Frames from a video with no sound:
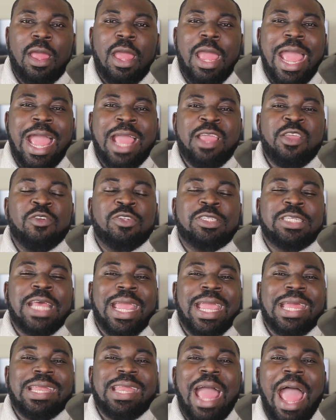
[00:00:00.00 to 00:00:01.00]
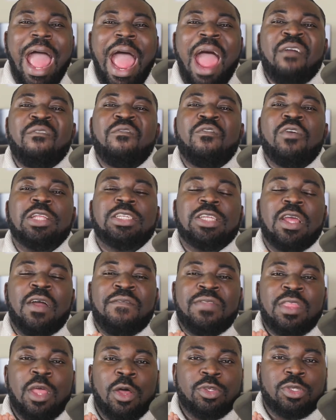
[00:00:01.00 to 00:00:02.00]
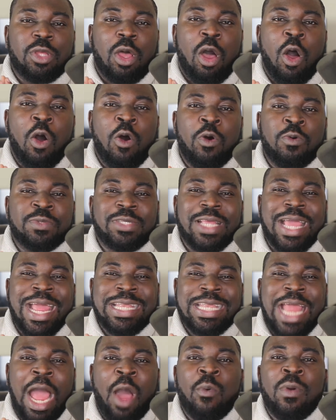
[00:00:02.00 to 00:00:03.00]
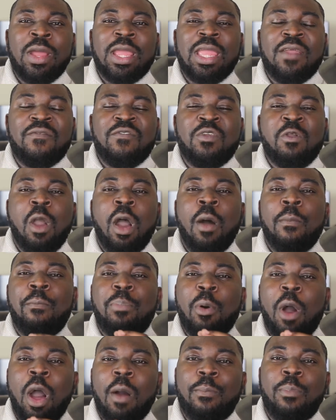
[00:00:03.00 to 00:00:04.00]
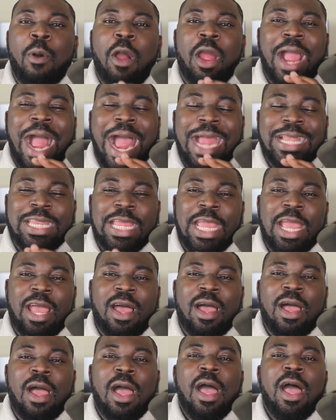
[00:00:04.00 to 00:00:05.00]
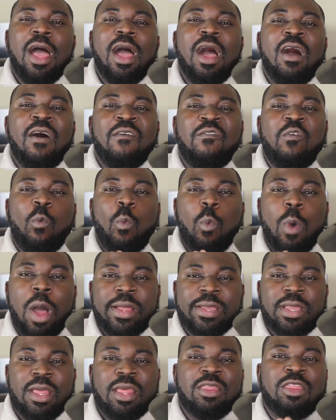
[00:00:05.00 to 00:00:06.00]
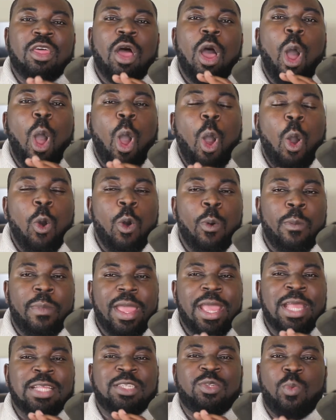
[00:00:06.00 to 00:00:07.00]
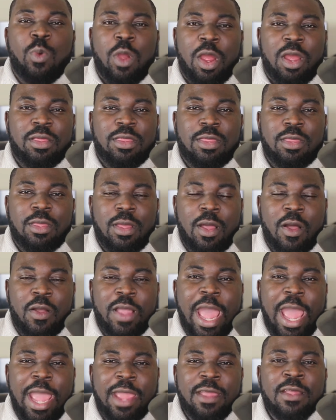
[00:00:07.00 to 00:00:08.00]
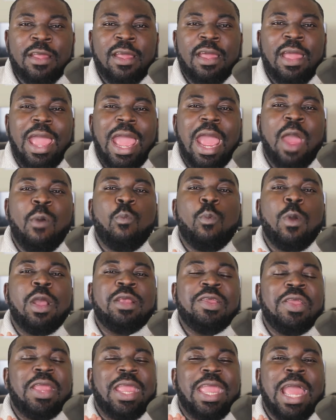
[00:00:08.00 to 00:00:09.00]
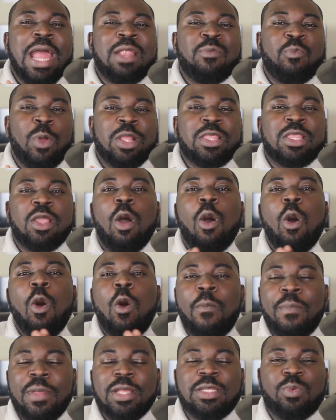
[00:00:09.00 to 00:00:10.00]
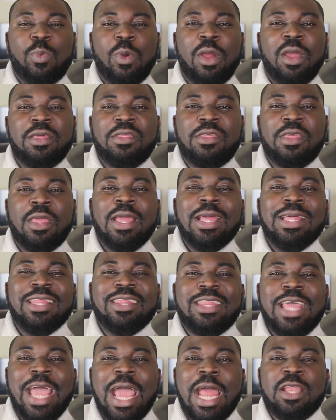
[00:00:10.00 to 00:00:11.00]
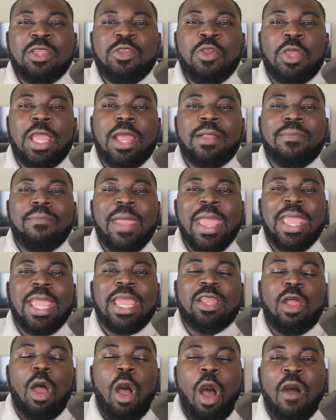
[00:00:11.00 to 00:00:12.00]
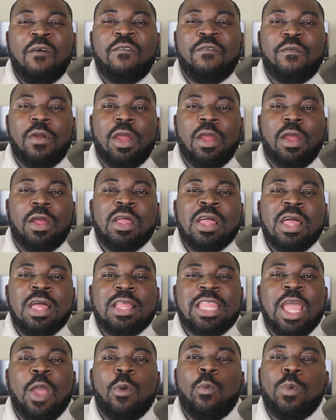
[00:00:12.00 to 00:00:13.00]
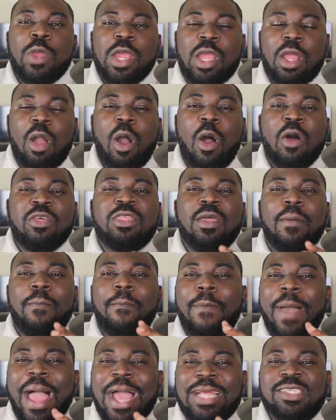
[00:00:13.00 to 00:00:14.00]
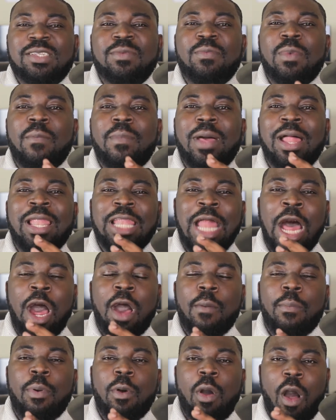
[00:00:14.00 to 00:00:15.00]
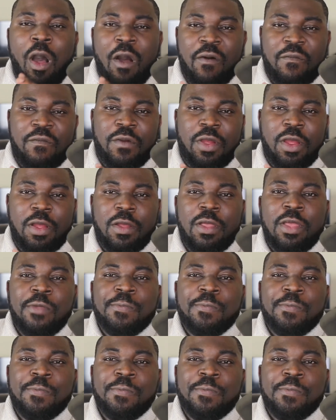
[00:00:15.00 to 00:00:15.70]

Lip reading: And you take an average of those homes, and that will give you a ballpark idea of what the home is worth, okay? And when you get what the home is worth, then you can make an offer that we call the maximum allowable offer.